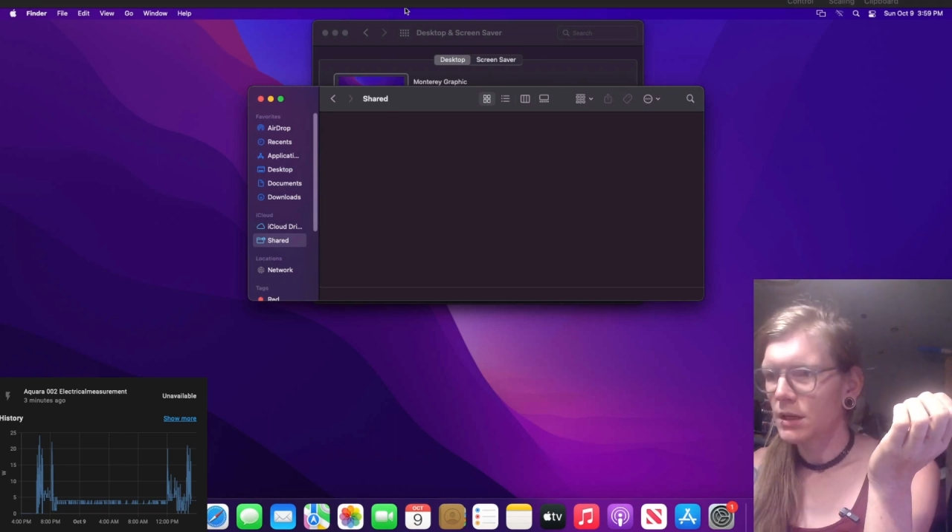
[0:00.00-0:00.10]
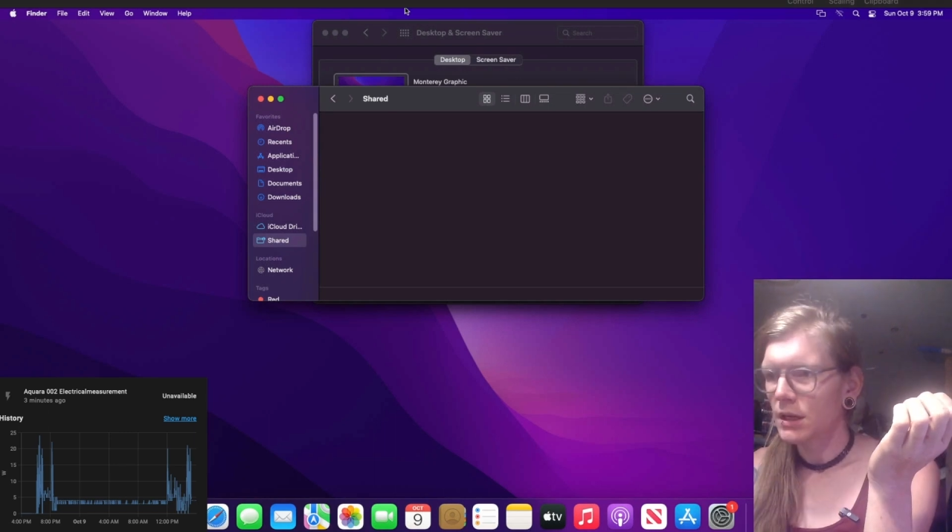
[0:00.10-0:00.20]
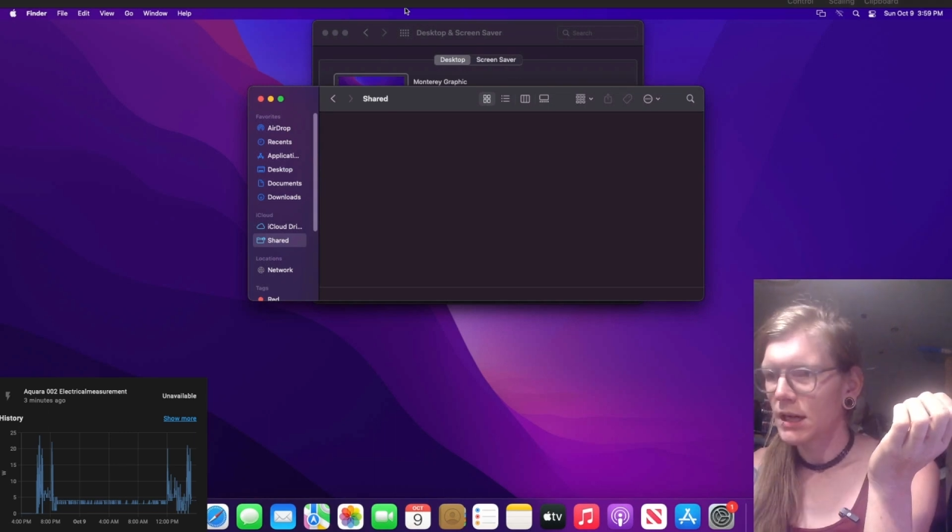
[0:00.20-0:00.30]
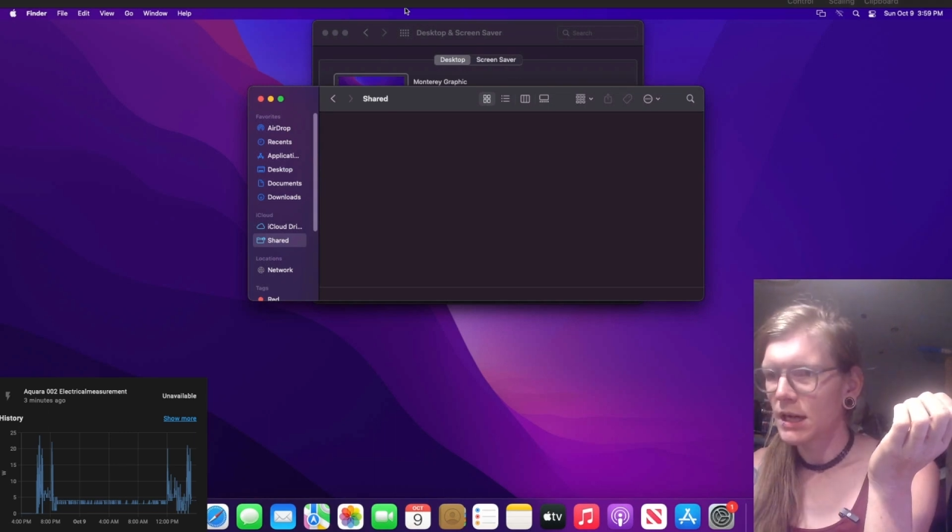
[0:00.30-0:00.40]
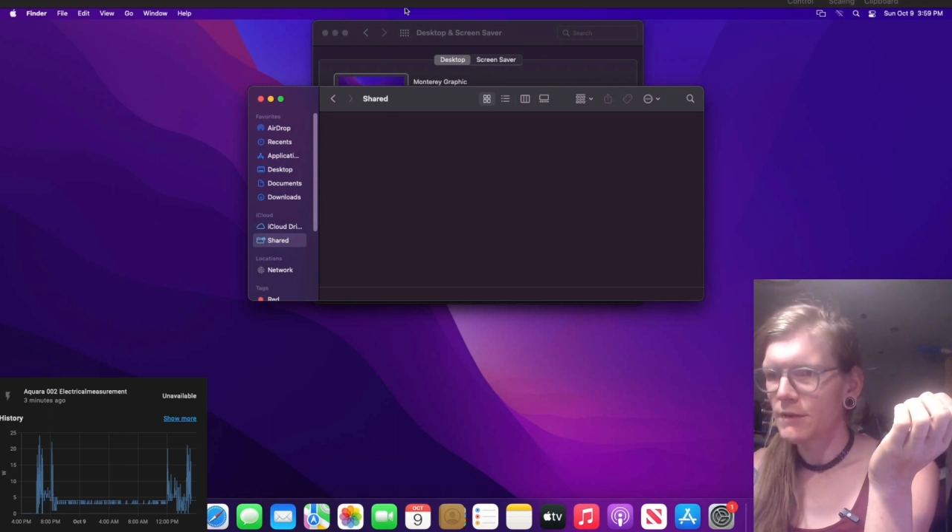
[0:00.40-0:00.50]

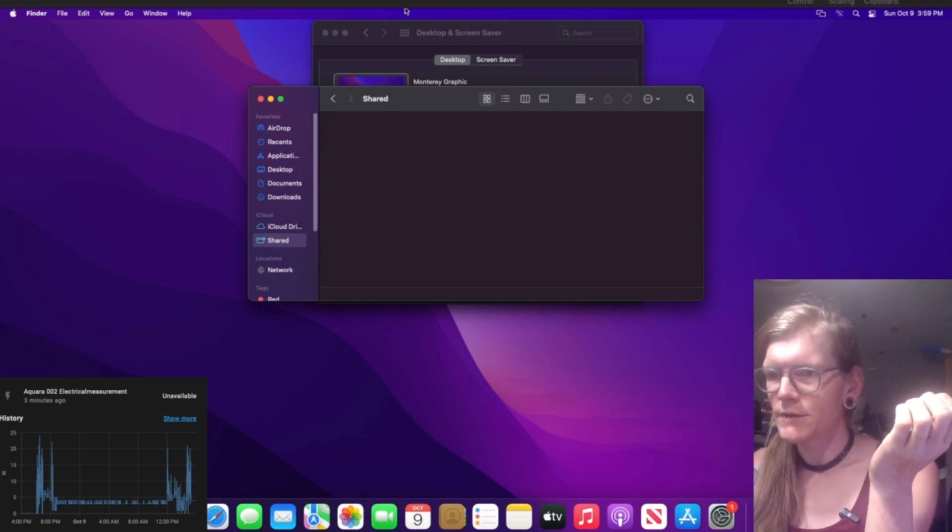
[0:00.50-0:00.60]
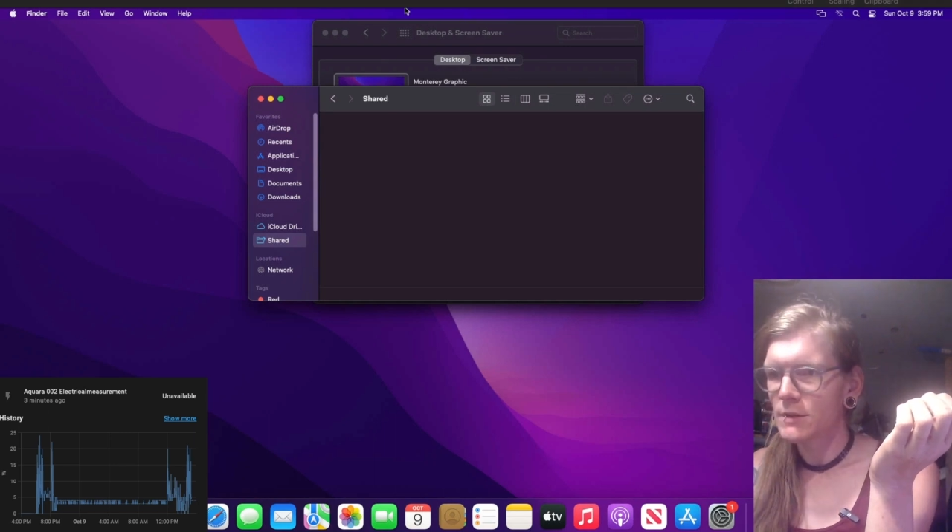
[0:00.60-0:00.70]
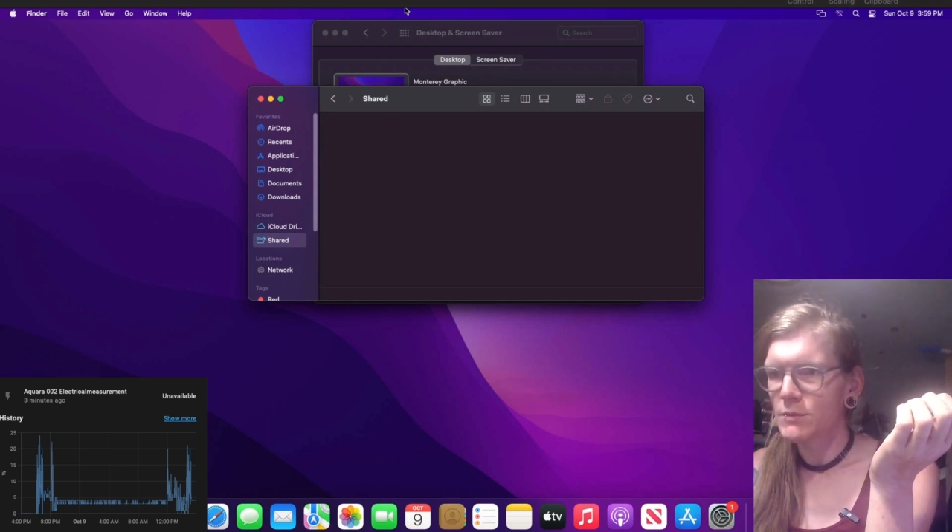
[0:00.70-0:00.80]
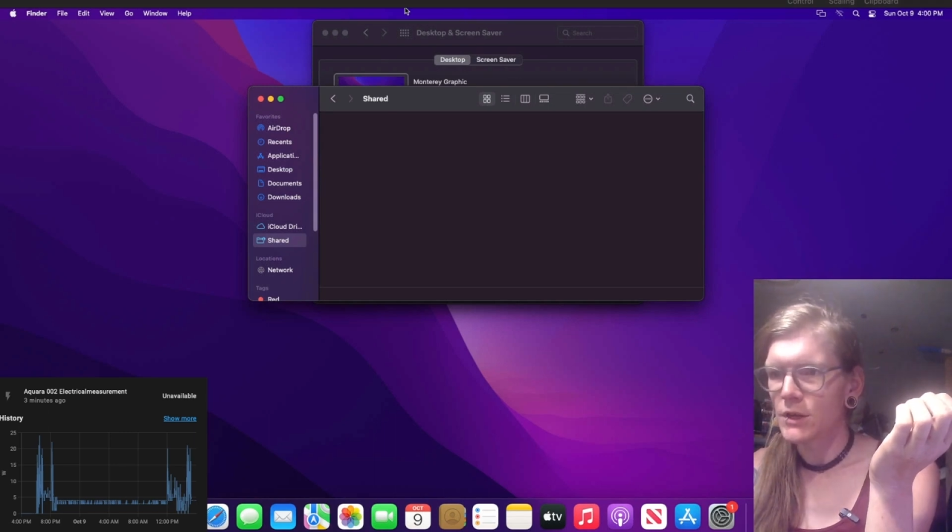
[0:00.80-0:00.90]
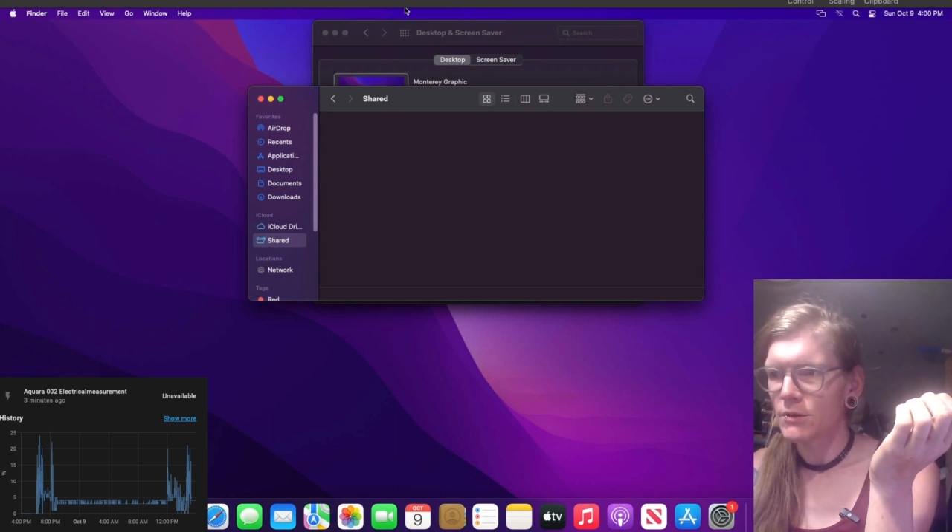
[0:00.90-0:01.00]
I have
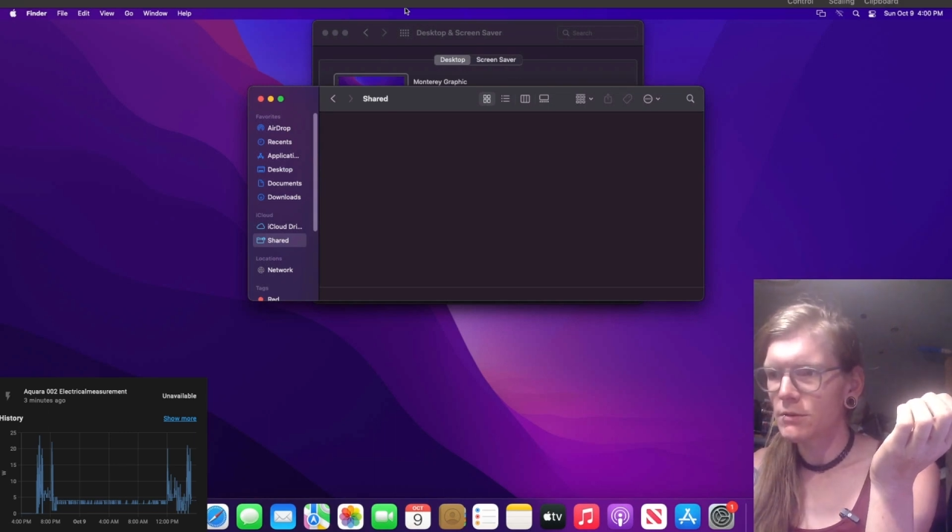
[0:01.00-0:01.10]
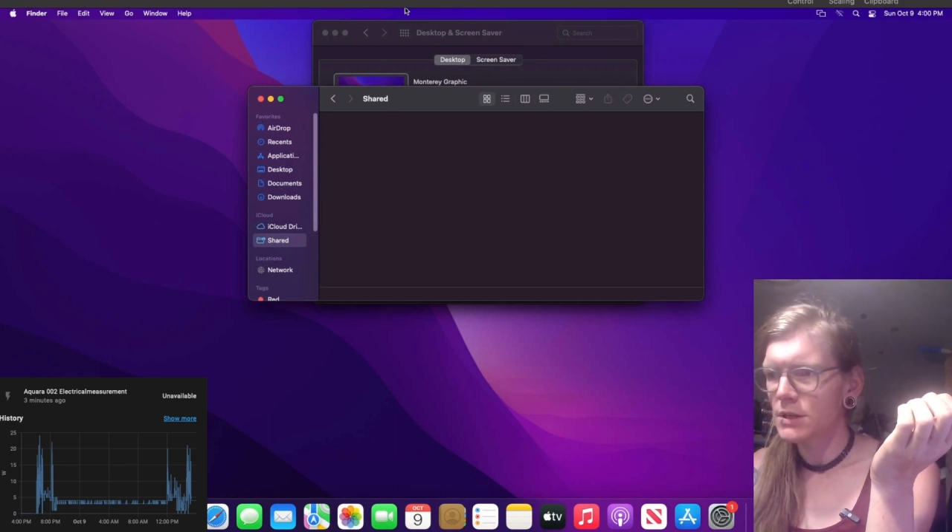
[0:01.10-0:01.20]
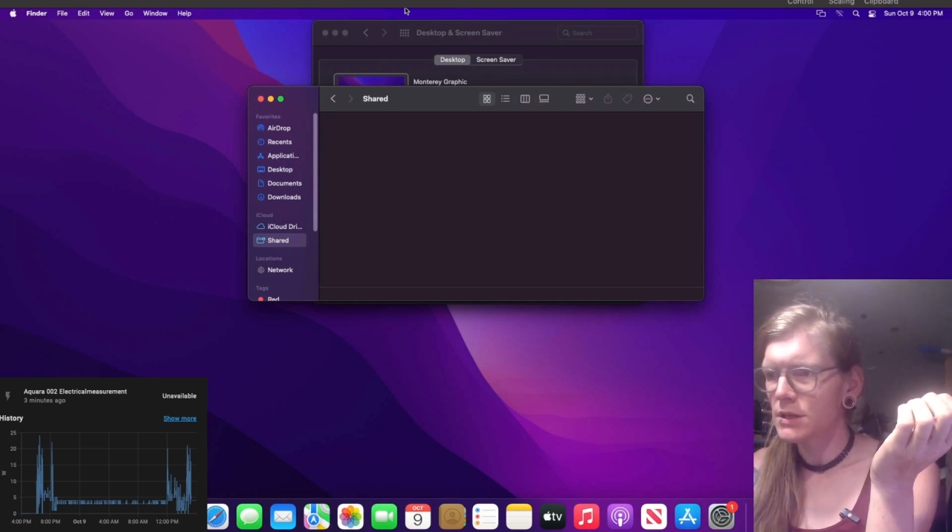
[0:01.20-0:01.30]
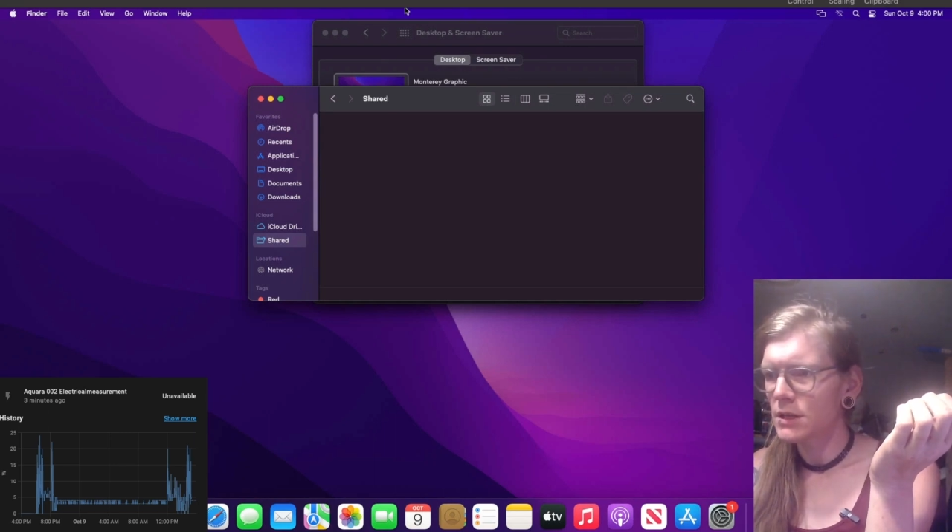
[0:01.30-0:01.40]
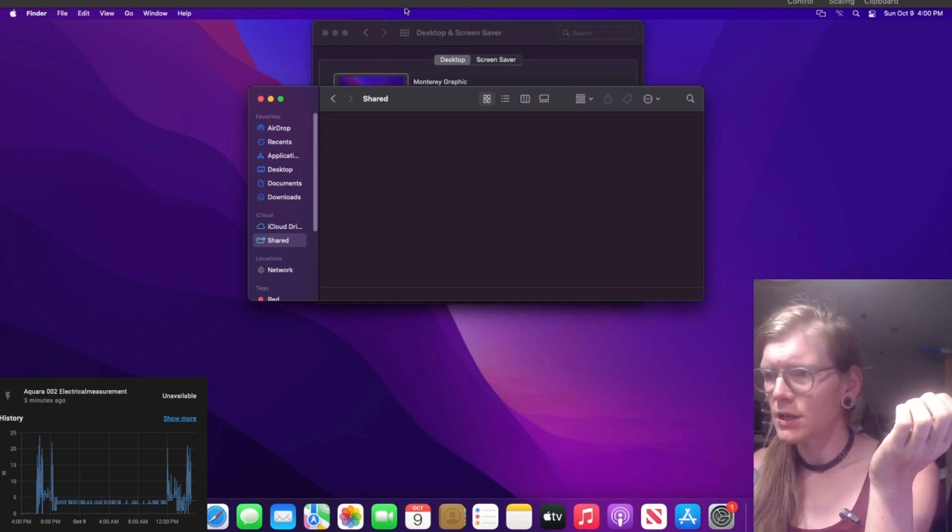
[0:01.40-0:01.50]
some
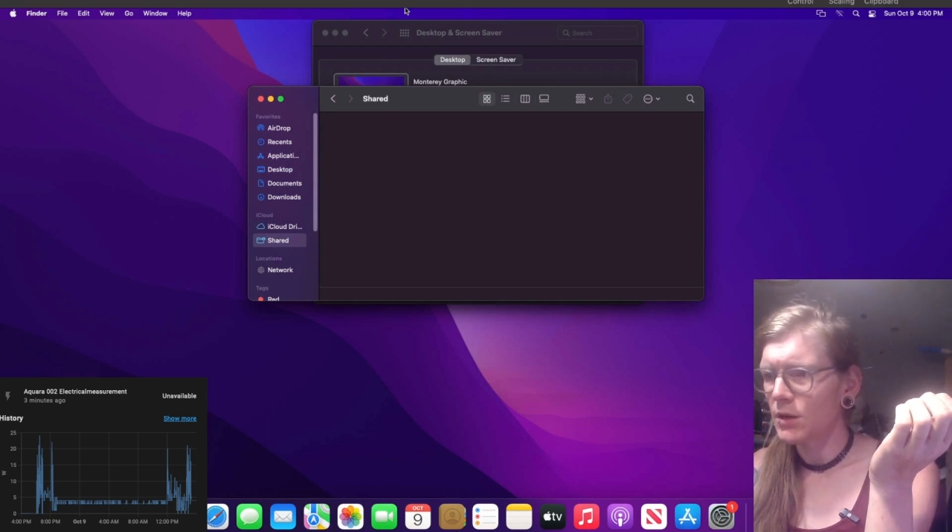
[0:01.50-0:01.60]
notes